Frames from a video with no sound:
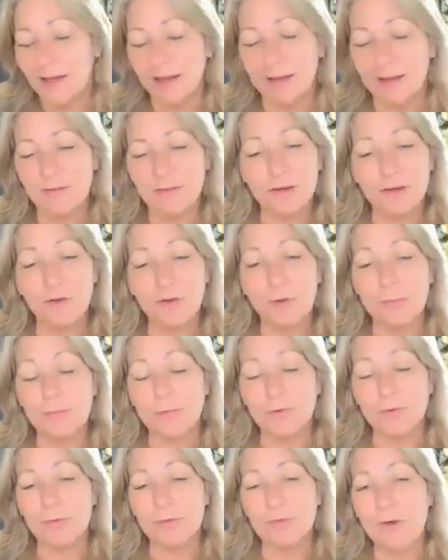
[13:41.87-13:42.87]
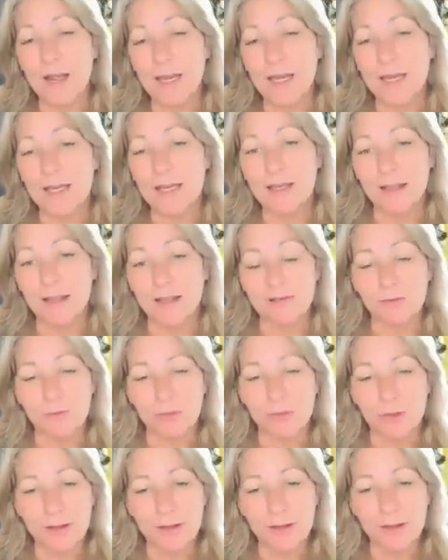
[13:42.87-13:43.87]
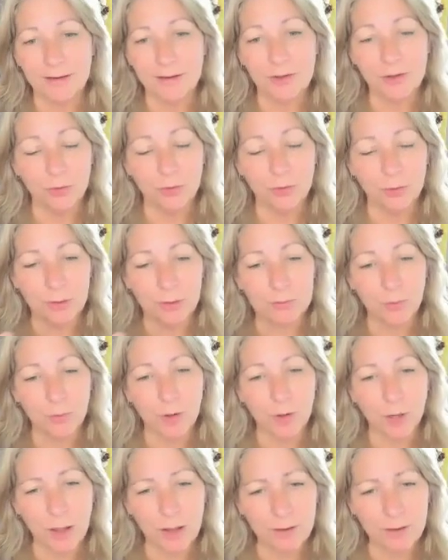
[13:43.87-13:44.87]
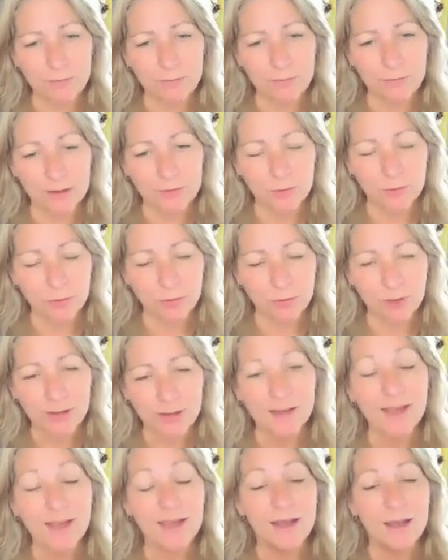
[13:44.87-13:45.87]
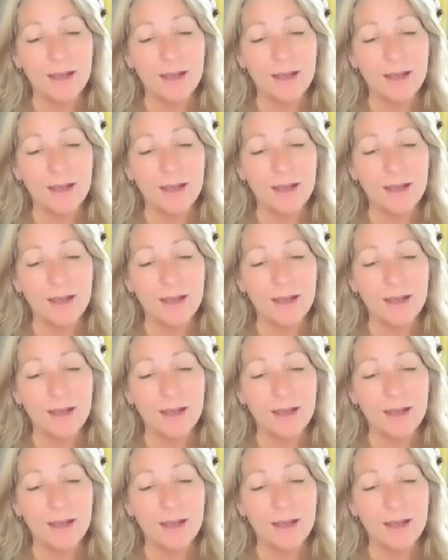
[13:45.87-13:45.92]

It's like you're more ready than you think. You are more loved than you think.